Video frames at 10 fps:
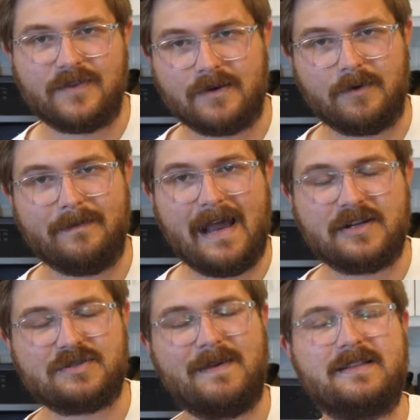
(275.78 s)
thermal
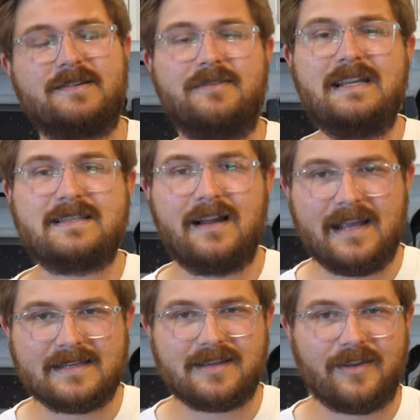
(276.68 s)
management. So Nissan
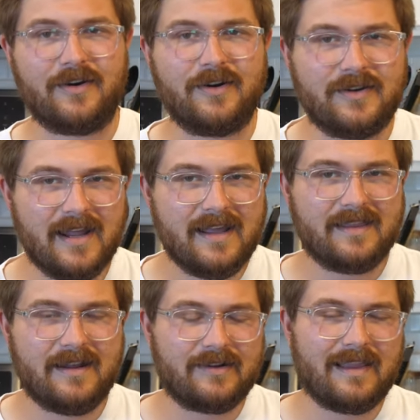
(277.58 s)
has learned
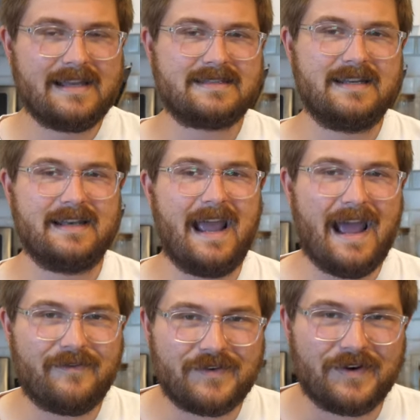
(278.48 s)
their lesson
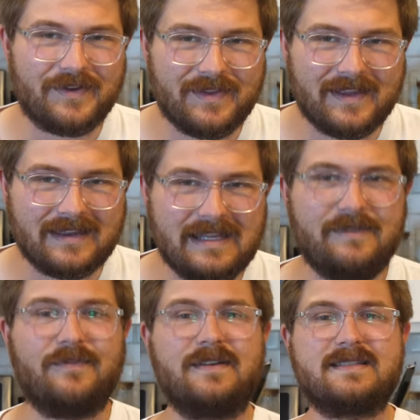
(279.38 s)
after the
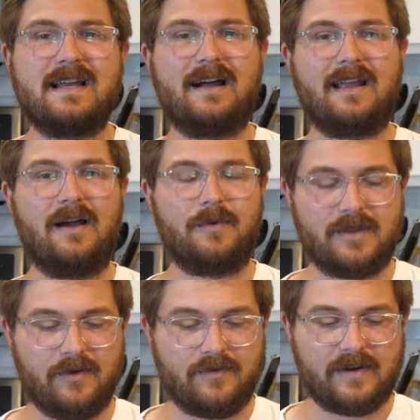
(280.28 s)
Leaf saga
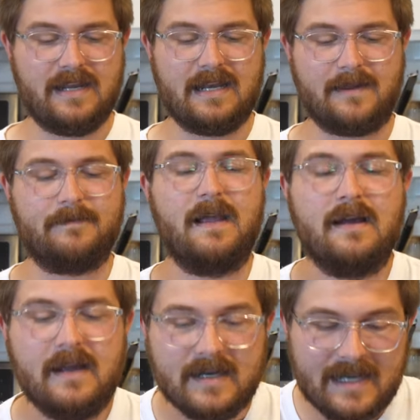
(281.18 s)
with overheating.
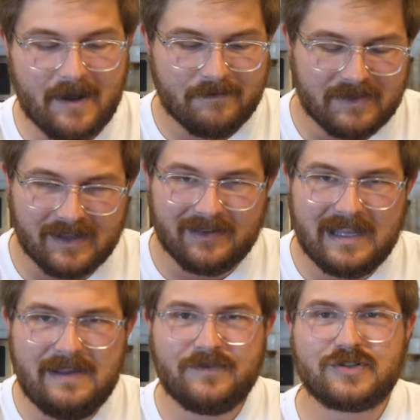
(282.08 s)
Now, the
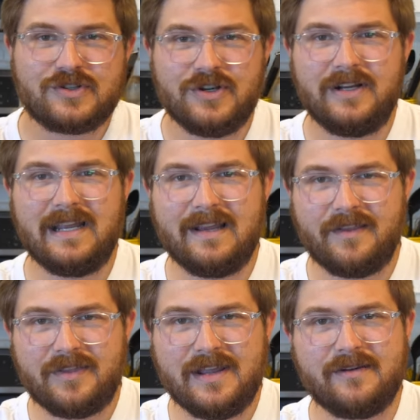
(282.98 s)
Leaf should,
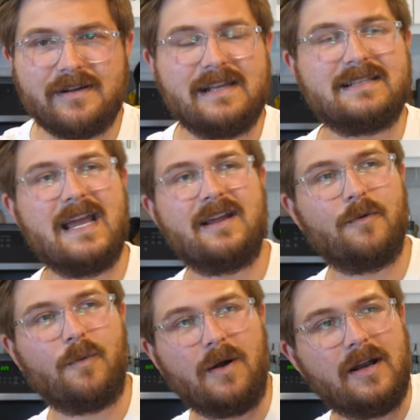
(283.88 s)
in theory, take
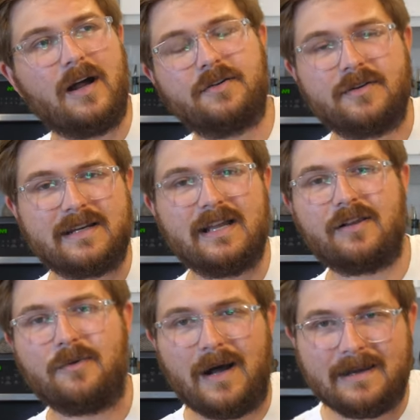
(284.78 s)
100
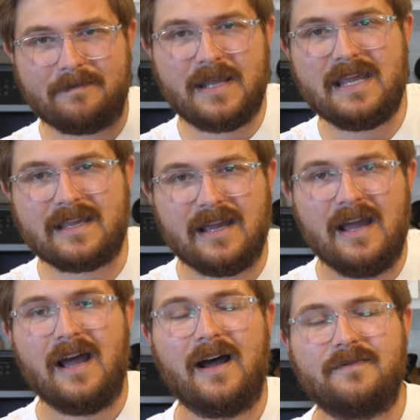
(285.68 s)
kilowatt peak
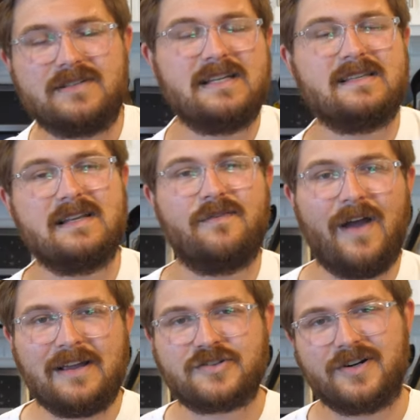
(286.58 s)
of DC
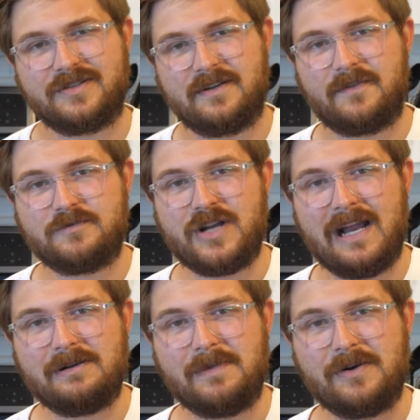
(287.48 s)
fast charging from
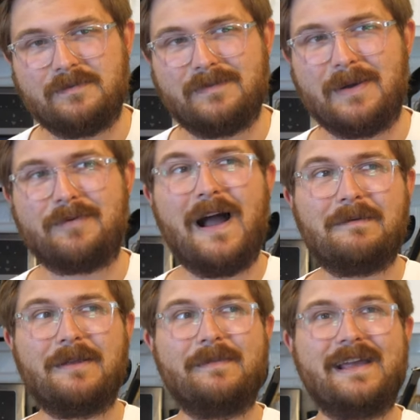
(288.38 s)
CHAdeMO. The
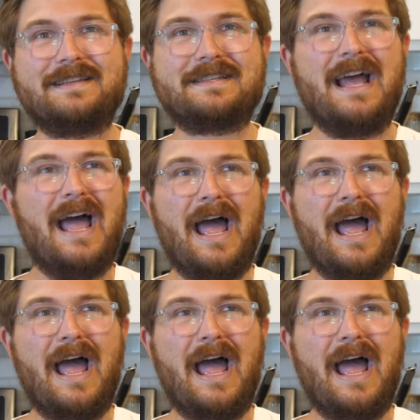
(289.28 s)
problem is,